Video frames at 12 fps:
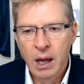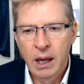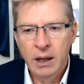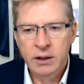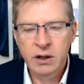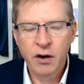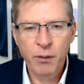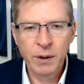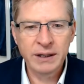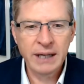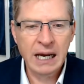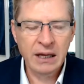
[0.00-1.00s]
So if we
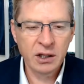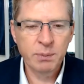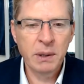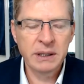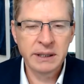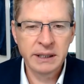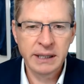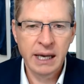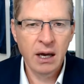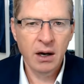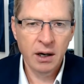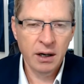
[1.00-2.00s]
take this business
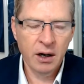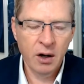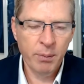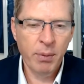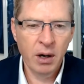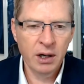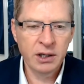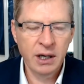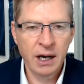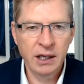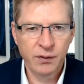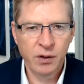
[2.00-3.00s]
here, and I
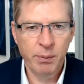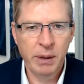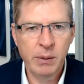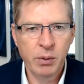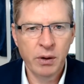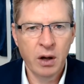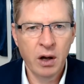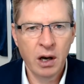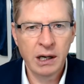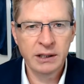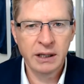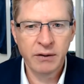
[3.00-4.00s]
apologize for the people that are
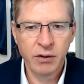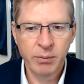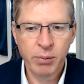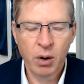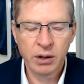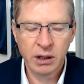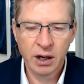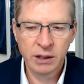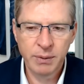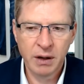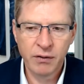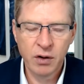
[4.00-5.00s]
listening to the podcast,
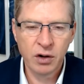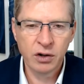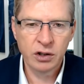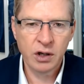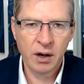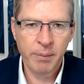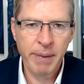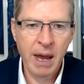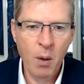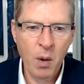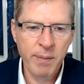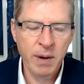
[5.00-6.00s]
but if you can just kind of
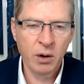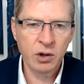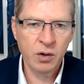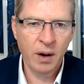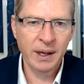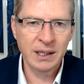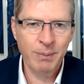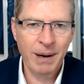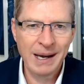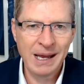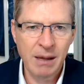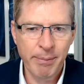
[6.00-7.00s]
bear with me, I'll try and
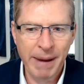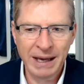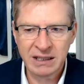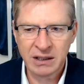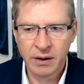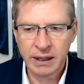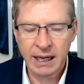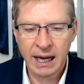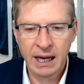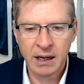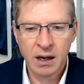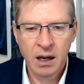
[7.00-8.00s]
explain it the best I
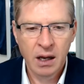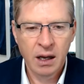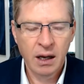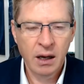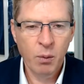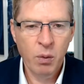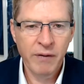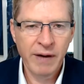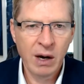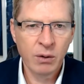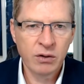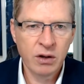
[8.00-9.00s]
can
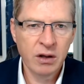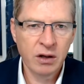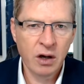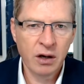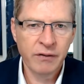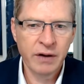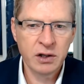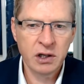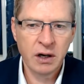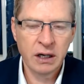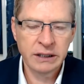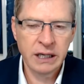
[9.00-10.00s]
without the kind of
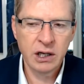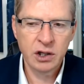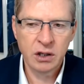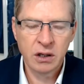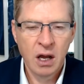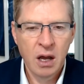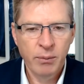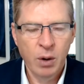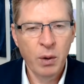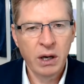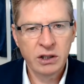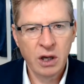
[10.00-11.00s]
visualization.
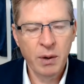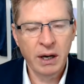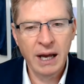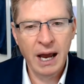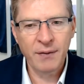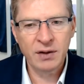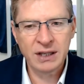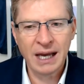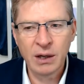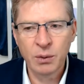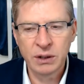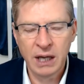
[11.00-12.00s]
But so we're going to have
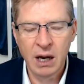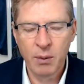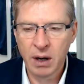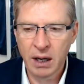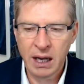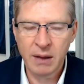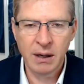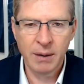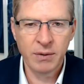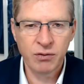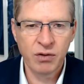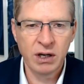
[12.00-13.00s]
sales here. We're going to keep the
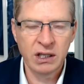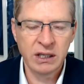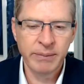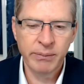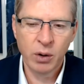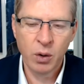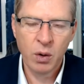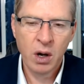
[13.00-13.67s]
numbers really simple.